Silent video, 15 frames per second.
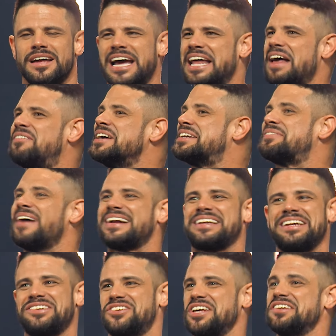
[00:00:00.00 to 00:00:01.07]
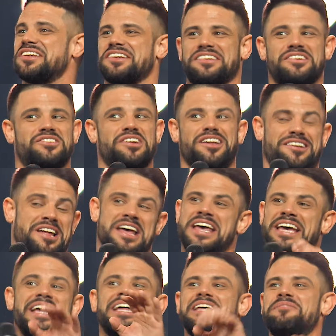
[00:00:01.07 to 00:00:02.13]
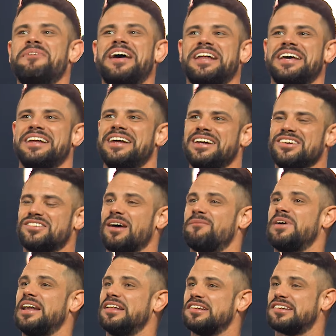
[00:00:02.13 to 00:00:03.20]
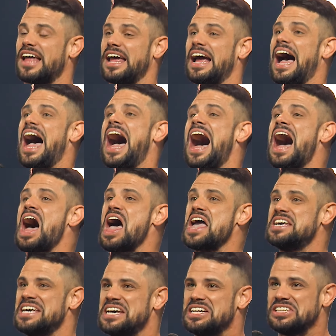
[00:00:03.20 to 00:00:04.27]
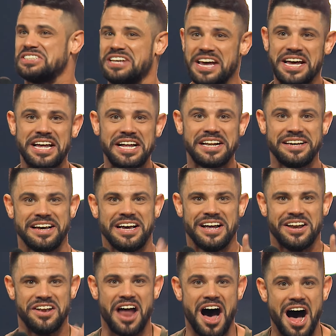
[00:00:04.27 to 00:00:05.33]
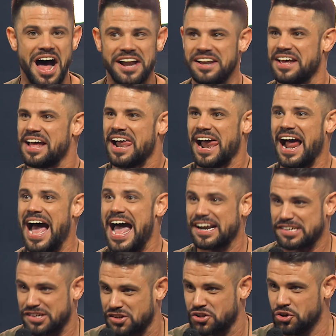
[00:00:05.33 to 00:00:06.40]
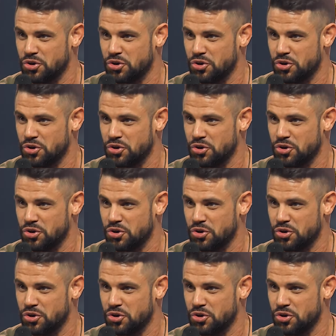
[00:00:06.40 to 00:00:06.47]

And I'm expecting Jesus to just any minute jump in and say, "I did not ask